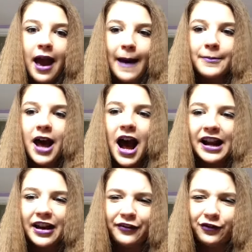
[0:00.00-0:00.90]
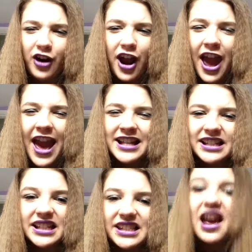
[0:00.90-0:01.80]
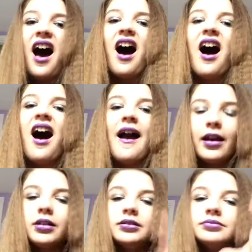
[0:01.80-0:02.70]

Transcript: I'm not afraid to die.